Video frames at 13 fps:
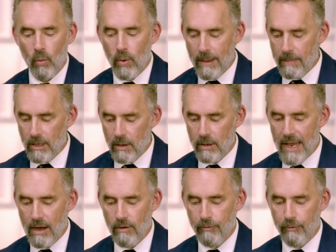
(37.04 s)
Women are
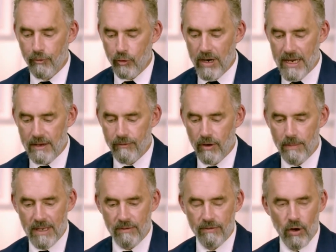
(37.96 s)
now free
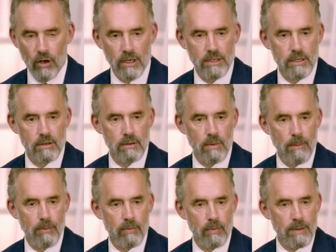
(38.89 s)
from involuntary
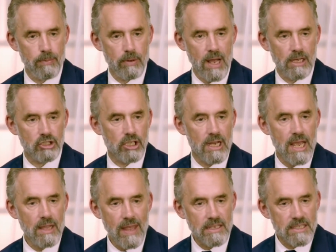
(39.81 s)

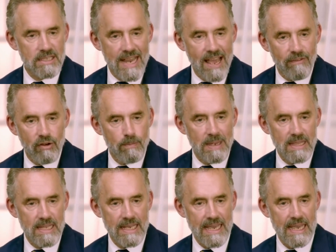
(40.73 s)
reproduction. That's never
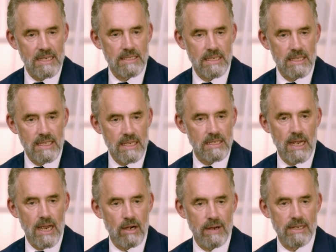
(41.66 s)
been the case in the
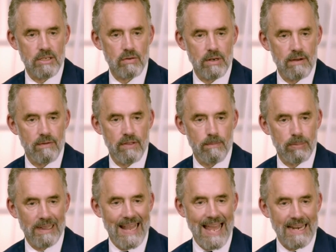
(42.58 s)
entire history of the
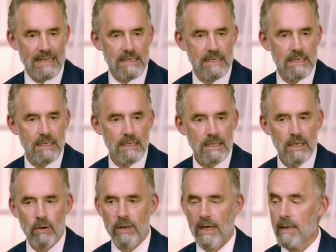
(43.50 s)
planet.
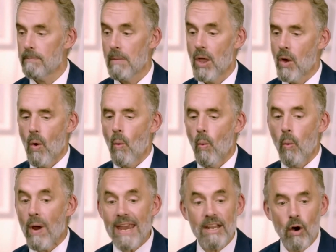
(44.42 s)
Okay,
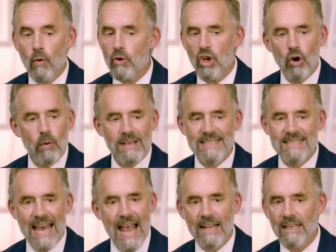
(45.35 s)
we don't know
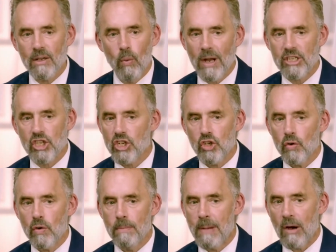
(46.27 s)
exactly what to
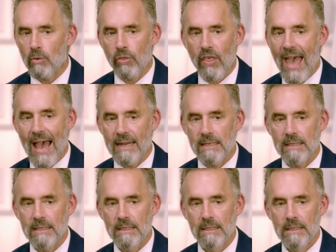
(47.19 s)
do about that.
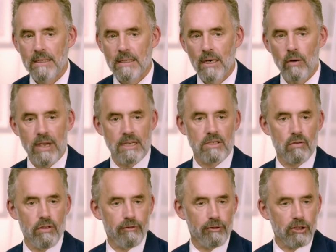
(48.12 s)
Okay,
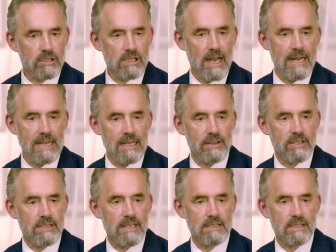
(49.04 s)
so the first idea in the
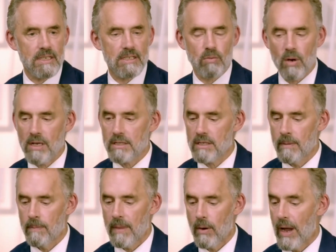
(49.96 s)
60s
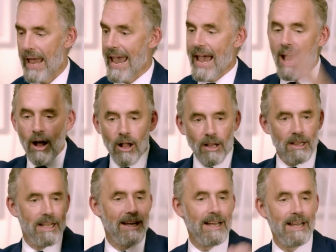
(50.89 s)
was,
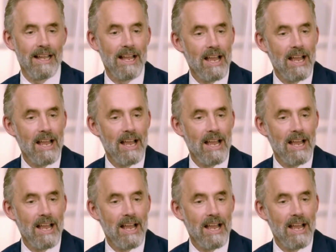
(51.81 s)
hell,